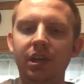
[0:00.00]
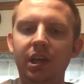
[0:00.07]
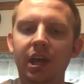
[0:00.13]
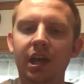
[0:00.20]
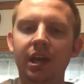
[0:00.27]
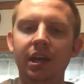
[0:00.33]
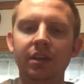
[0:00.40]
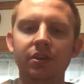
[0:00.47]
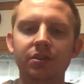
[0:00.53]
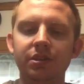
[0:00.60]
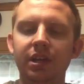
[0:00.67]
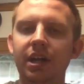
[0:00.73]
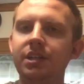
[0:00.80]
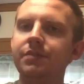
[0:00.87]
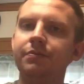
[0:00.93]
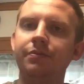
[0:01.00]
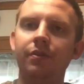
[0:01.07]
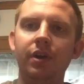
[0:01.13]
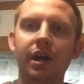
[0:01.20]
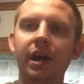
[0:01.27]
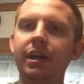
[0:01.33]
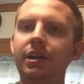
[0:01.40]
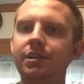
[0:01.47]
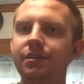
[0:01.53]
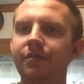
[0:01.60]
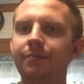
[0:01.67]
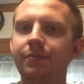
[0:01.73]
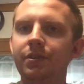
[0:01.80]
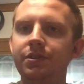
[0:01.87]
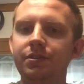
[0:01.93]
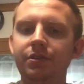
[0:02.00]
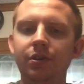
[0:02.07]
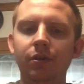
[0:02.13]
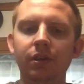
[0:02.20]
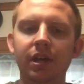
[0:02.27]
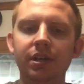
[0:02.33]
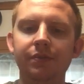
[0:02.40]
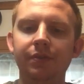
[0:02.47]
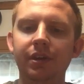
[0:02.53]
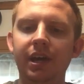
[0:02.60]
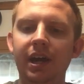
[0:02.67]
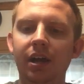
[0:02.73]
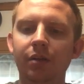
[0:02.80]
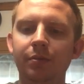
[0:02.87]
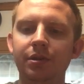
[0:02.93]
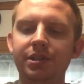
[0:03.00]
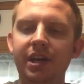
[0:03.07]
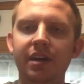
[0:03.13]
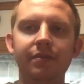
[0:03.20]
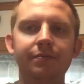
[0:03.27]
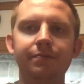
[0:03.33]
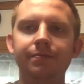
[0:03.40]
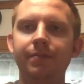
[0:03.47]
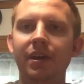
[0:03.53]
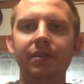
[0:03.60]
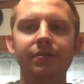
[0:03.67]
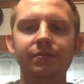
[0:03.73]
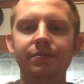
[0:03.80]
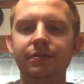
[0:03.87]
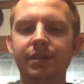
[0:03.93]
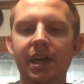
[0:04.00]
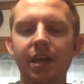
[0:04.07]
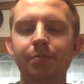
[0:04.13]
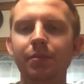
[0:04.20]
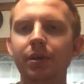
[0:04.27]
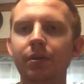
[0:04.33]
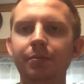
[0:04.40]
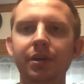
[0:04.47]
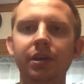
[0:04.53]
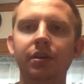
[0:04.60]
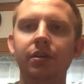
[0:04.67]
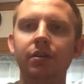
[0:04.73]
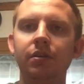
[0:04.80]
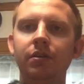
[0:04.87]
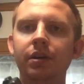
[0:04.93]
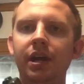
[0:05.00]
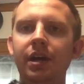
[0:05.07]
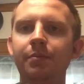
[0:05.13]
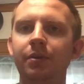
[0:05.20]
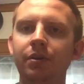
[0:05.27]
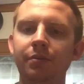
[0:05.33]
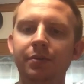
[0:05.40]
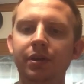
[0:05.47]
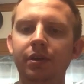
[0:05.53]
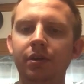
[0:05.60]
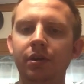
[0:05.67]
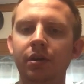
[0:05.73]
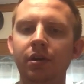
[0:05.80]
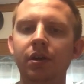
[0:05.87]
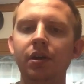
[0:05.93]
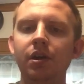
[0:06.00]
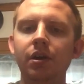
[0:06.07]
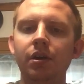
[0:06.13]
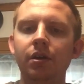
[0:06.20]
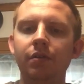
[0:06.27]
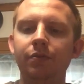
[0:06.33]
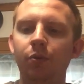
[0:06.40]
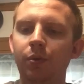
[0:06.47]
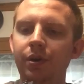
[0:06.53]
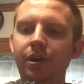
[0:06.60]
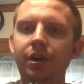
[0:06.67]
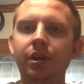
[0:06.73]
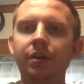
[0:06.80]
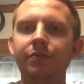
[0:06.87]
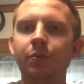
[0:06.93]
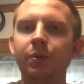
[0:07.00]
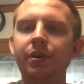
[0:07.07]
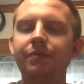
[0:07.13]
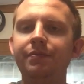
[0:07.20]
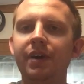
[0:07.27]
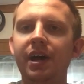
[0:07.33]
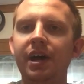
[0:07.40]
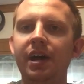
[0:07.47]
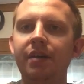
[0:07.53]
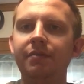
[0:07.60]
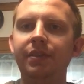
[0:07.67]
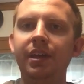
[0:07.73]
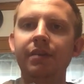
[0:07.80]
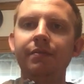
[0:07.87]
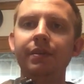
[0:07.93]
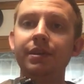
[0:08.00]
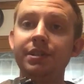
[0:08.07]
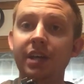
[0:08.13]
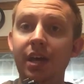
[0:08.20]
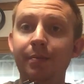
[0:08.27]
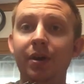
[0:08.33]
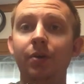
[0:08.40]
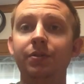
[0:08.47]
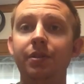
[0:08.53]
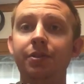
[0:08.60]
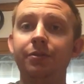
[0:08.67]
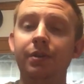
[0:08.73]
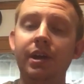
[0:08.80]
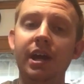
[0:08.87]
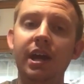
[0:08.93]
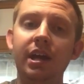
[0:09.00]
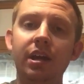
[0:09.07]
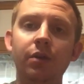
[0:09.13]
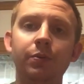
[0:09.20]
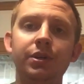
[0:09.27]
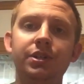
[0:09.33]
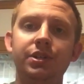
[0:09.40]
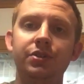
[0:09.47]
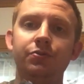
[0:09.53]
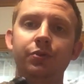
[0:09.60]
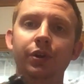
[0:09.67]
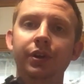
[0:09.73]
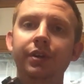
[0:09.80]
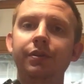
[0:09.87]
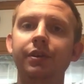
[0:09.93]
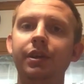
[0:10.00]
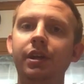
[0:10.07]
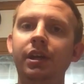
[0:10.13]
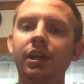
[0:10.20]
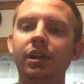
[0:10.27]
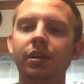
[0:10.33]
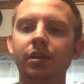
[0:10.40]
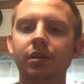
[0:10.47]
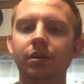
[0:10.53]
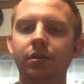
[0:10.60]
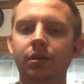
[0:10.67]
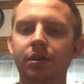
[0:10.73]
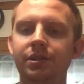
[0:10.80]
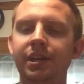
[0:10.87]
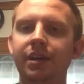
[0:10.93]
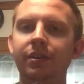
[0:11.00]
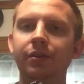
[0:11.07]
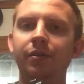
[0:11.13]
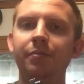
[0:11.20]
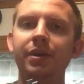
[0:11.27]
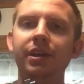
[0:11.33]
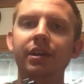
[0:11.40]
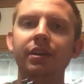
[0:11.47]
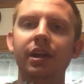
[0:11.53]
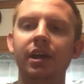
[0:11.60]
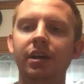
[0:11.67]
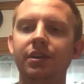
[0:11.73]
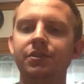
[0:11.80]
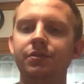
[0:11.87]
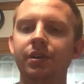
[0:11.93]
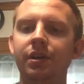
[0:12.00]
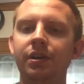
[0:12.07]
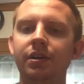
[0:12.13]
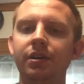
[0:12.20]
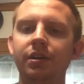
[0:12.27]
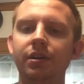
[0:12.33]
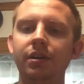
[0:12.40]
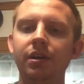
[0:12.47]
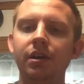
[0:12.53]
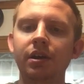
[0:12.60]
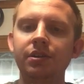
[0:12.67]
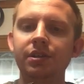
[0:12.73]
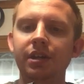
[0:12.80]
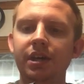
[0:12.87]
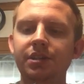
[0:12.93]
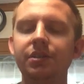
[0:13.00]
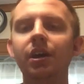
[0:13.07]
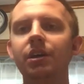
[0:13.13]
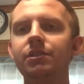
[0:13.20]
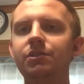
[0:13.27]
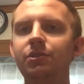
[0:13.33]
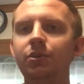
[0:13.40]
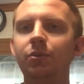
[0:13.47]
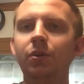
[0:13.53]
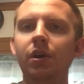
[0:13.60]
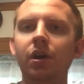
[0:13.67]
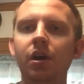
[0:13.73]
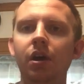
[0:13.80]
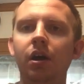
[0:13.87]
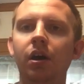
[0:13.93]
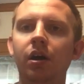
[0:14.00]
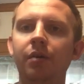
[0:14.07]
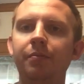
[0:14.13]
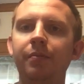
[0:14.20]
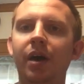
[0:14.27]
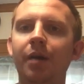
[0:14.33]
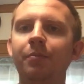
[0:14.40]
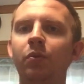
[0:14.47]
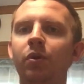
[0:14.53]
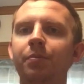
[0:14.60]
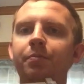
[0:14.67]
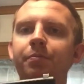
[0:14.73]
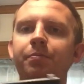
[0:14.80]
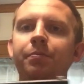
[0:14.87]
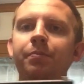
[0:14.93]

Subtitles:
And there's a lot of different varieties of them. There's a lot of different calibers. They have like 10 millimeter, 9 millimeter, 40, 45, and they even just came out with the 380, which is really neat. It's like a little mini Glock. It's a nice gun too. I'm more